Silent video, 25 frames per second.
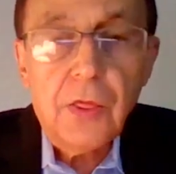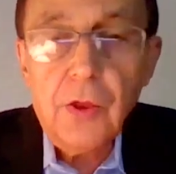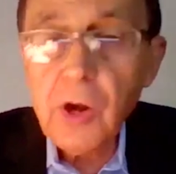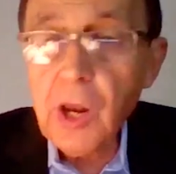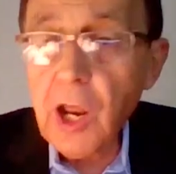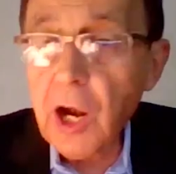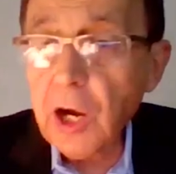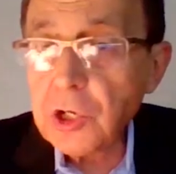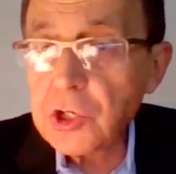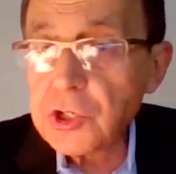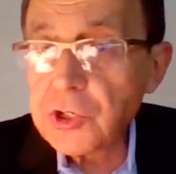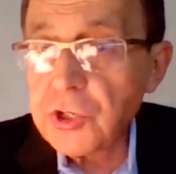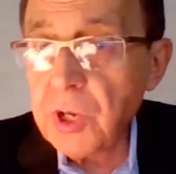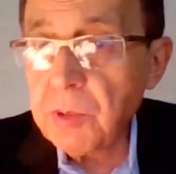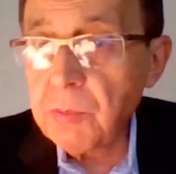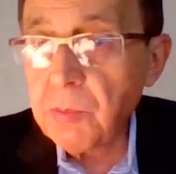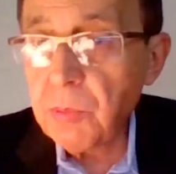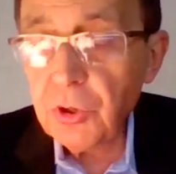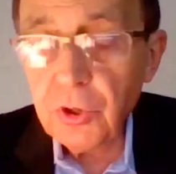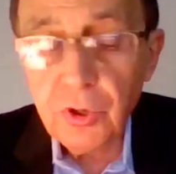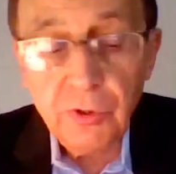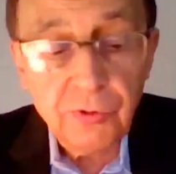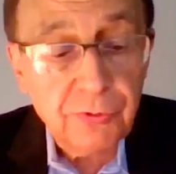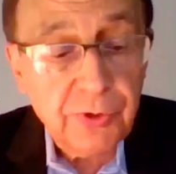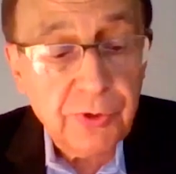The large
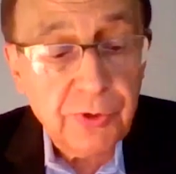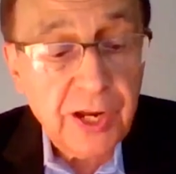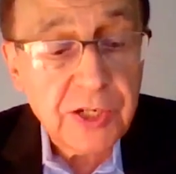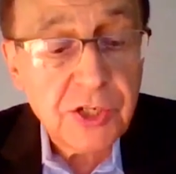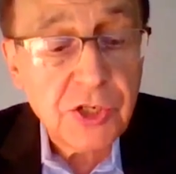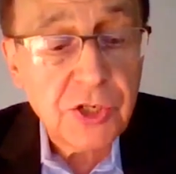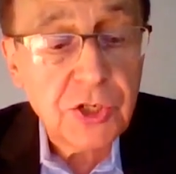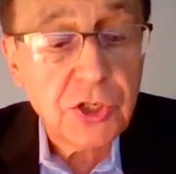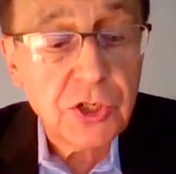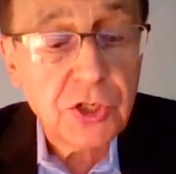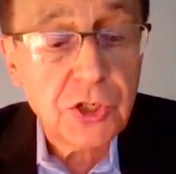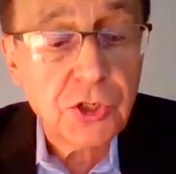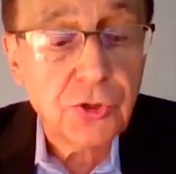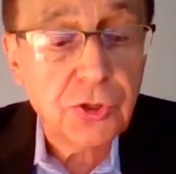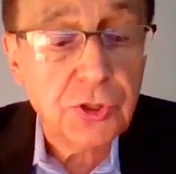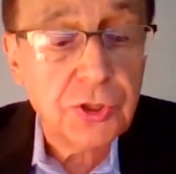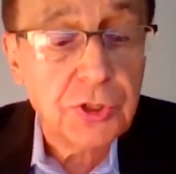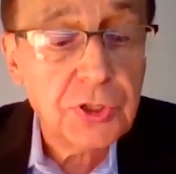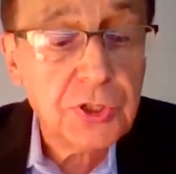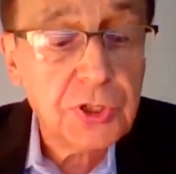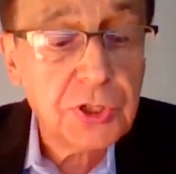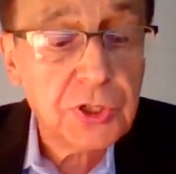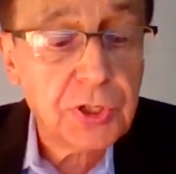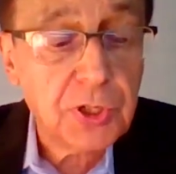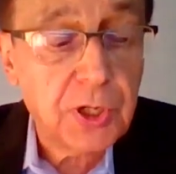number of
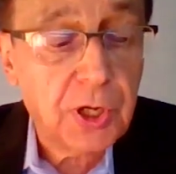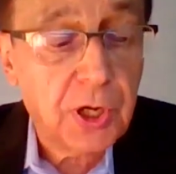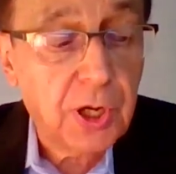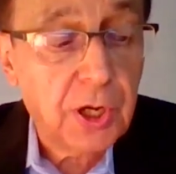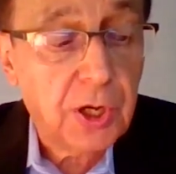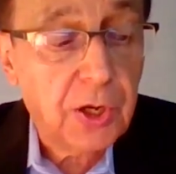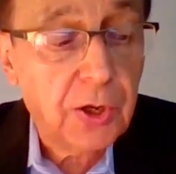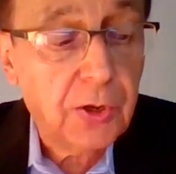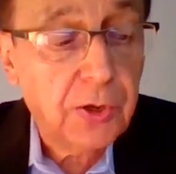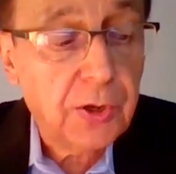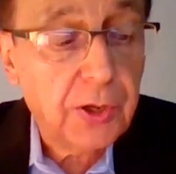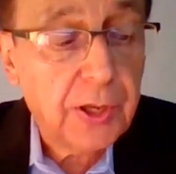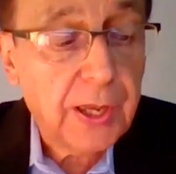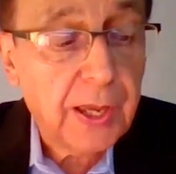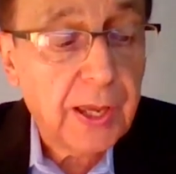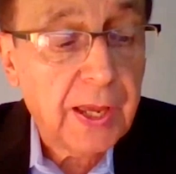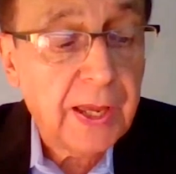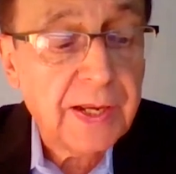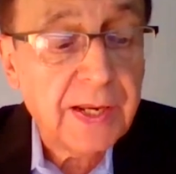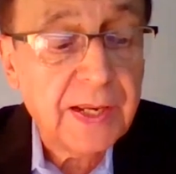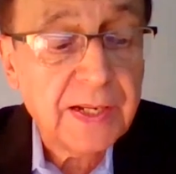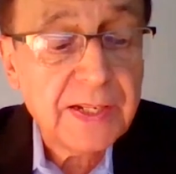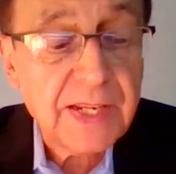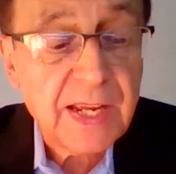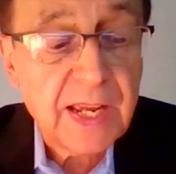registrants
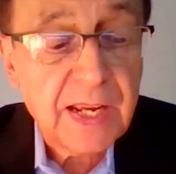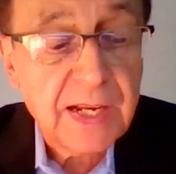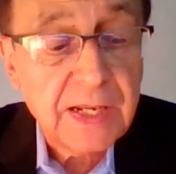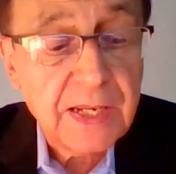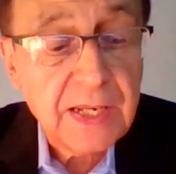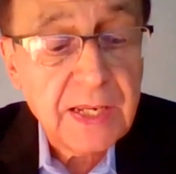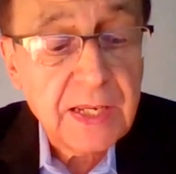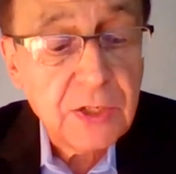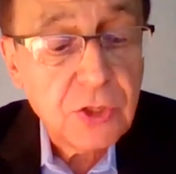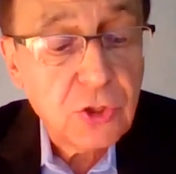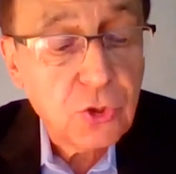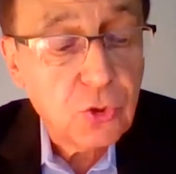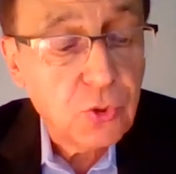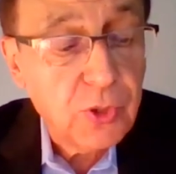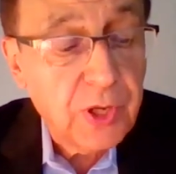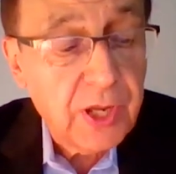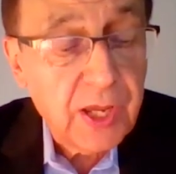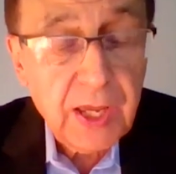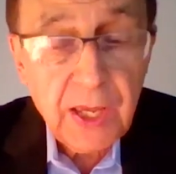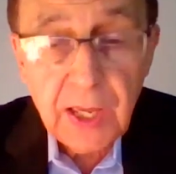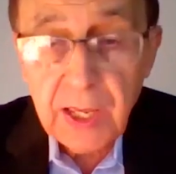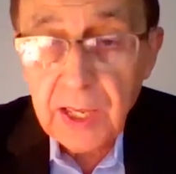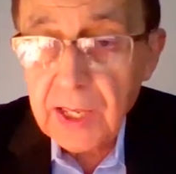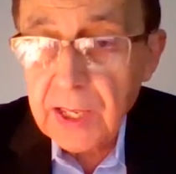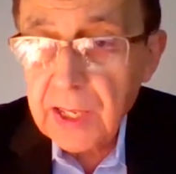and attendees
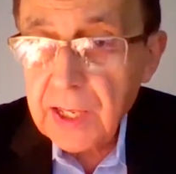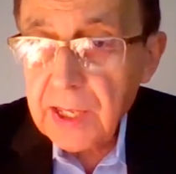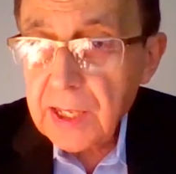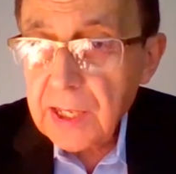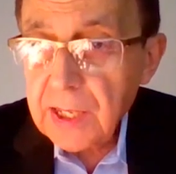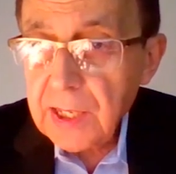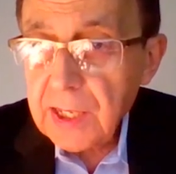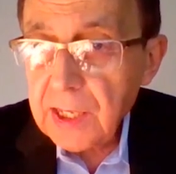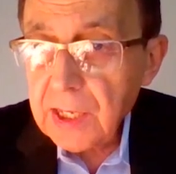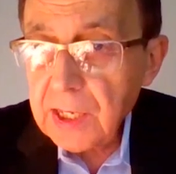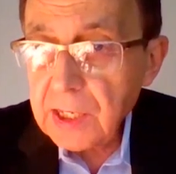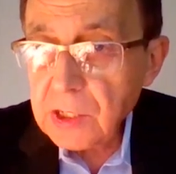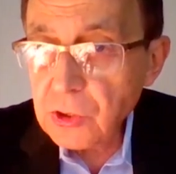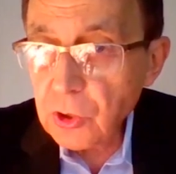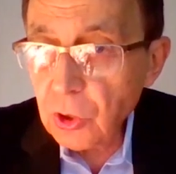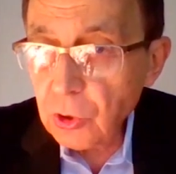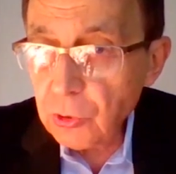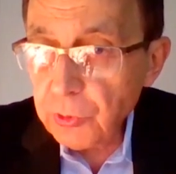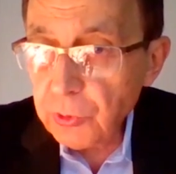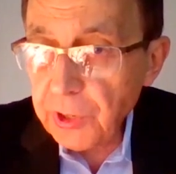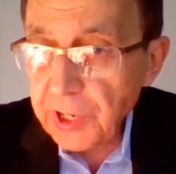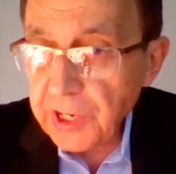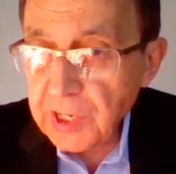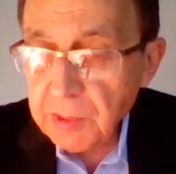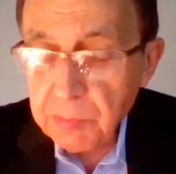today is
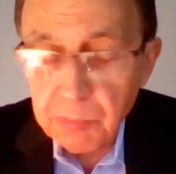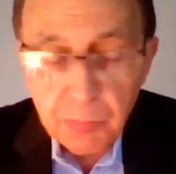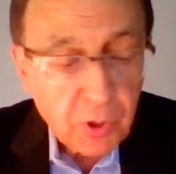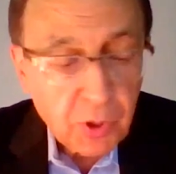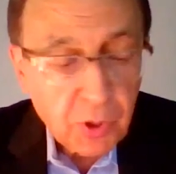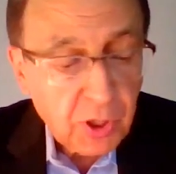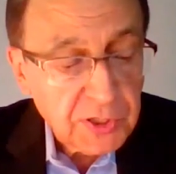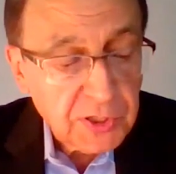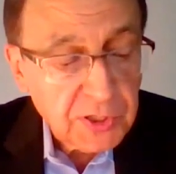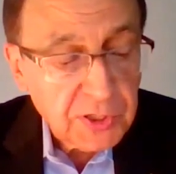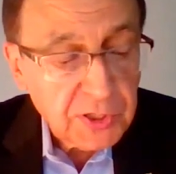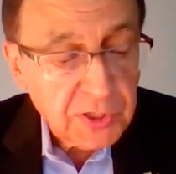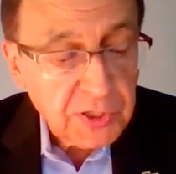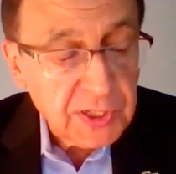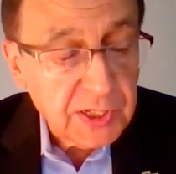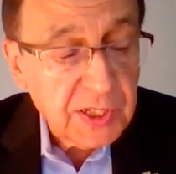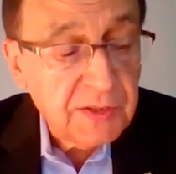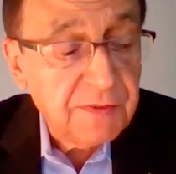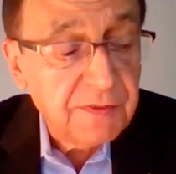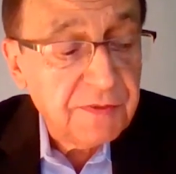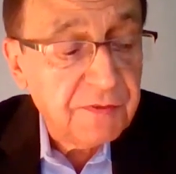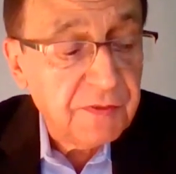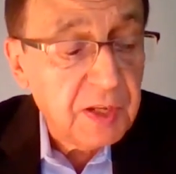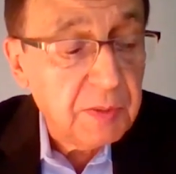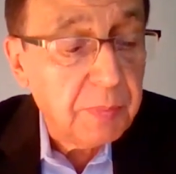already
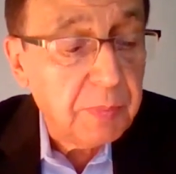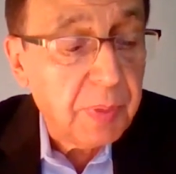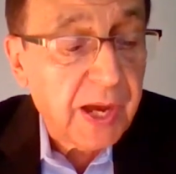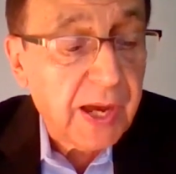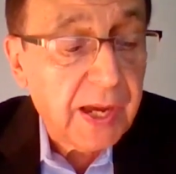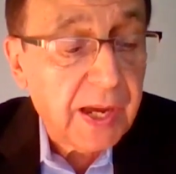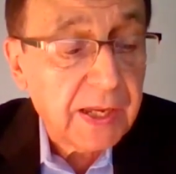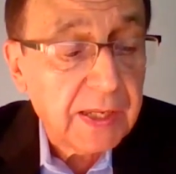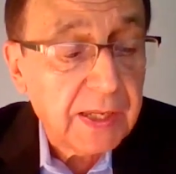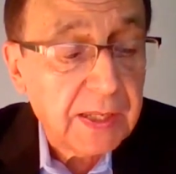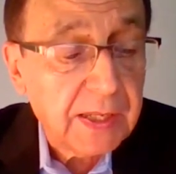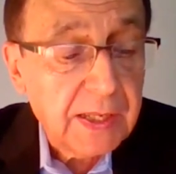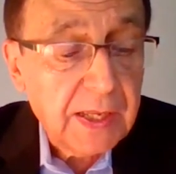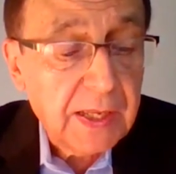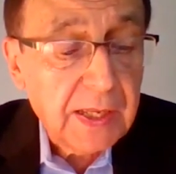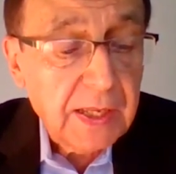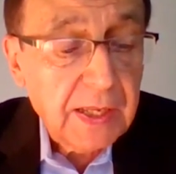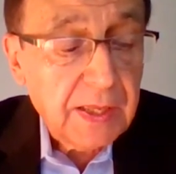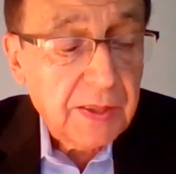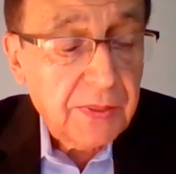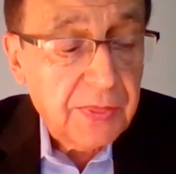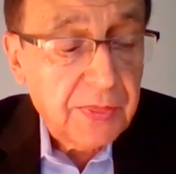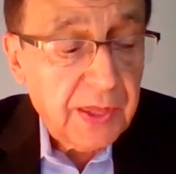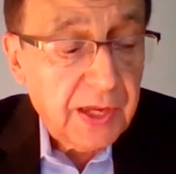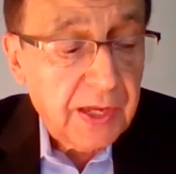positive
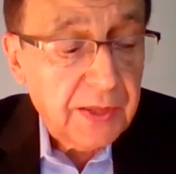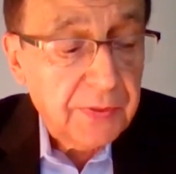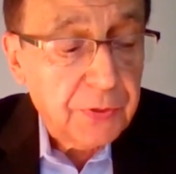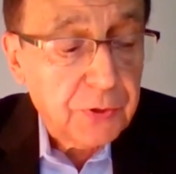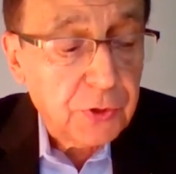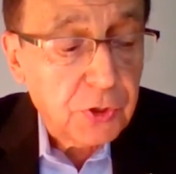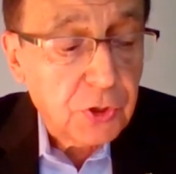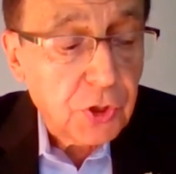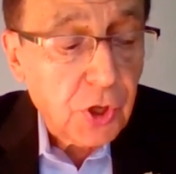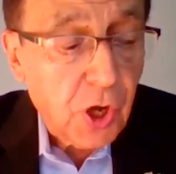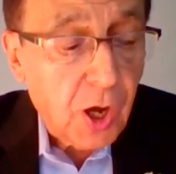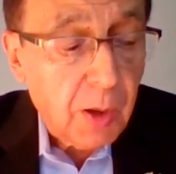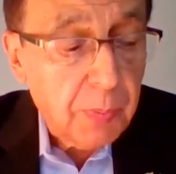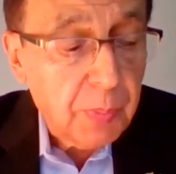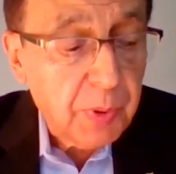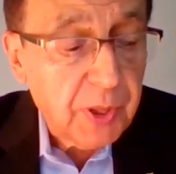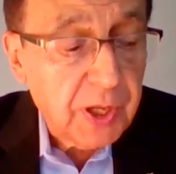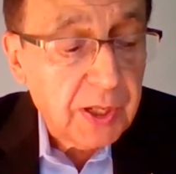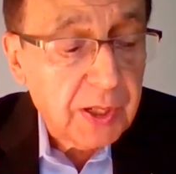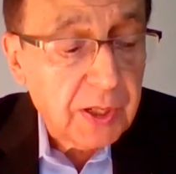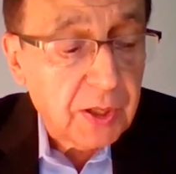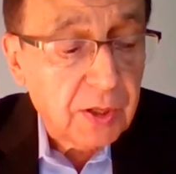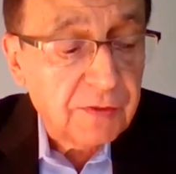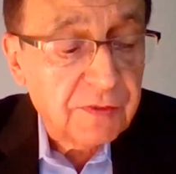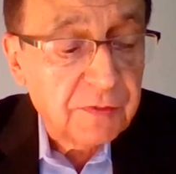feedback that the
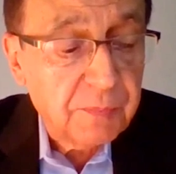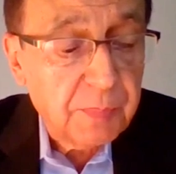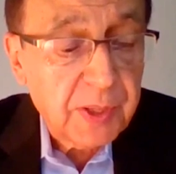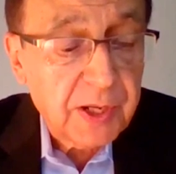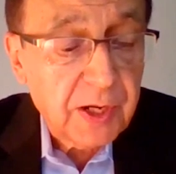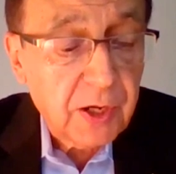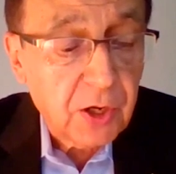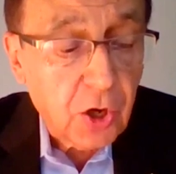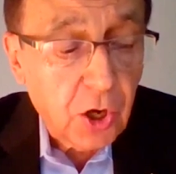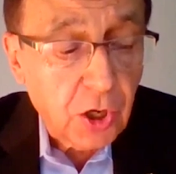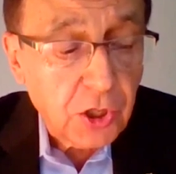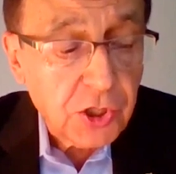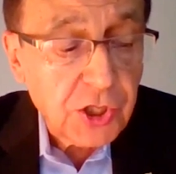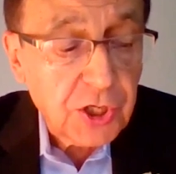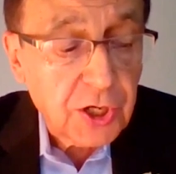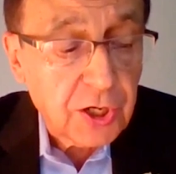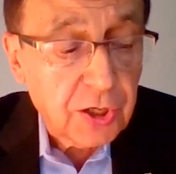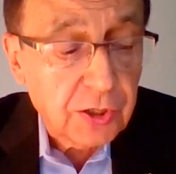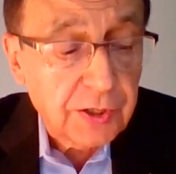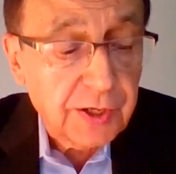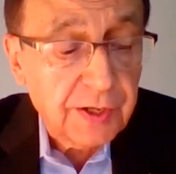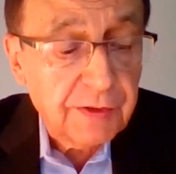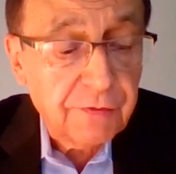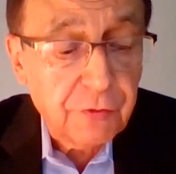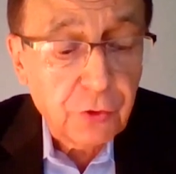topic of
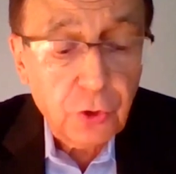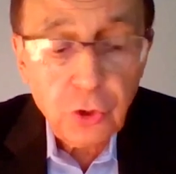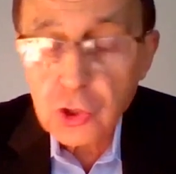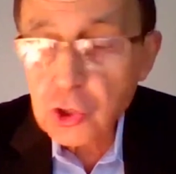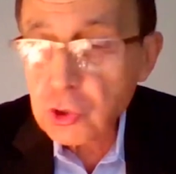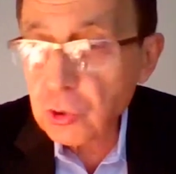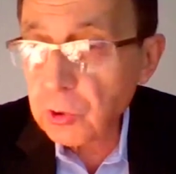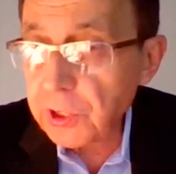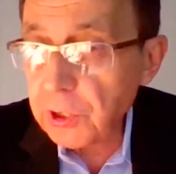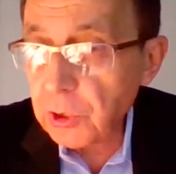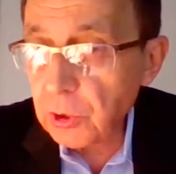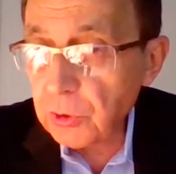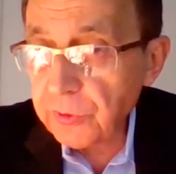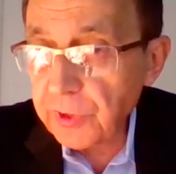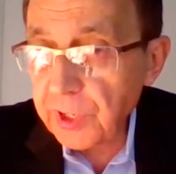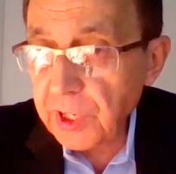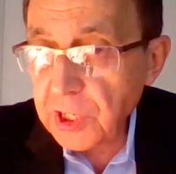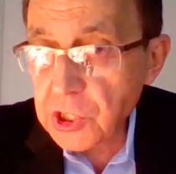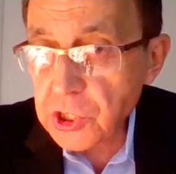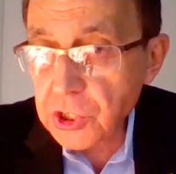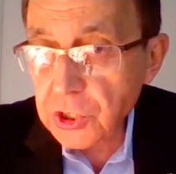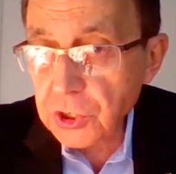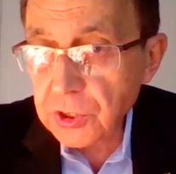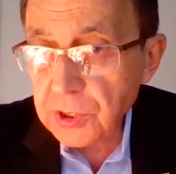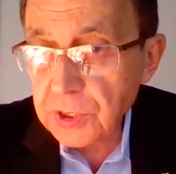pedagogical and virtual
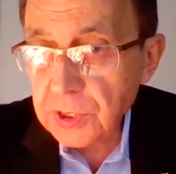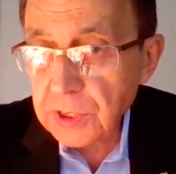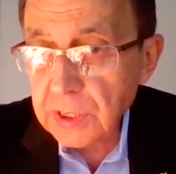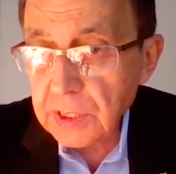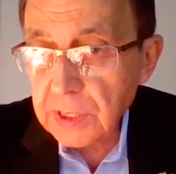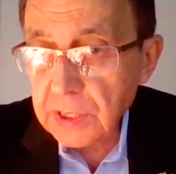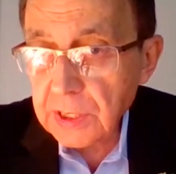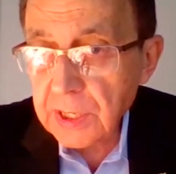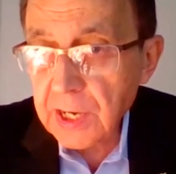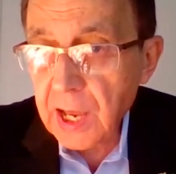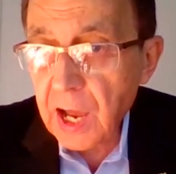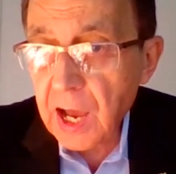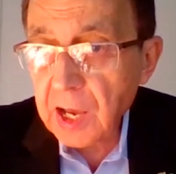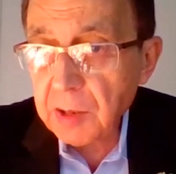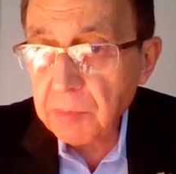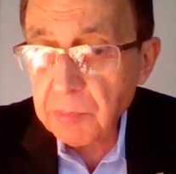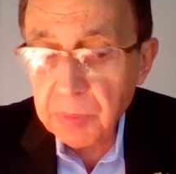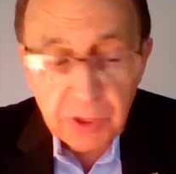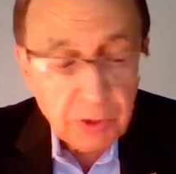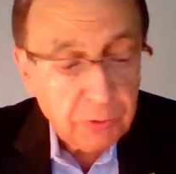innovation in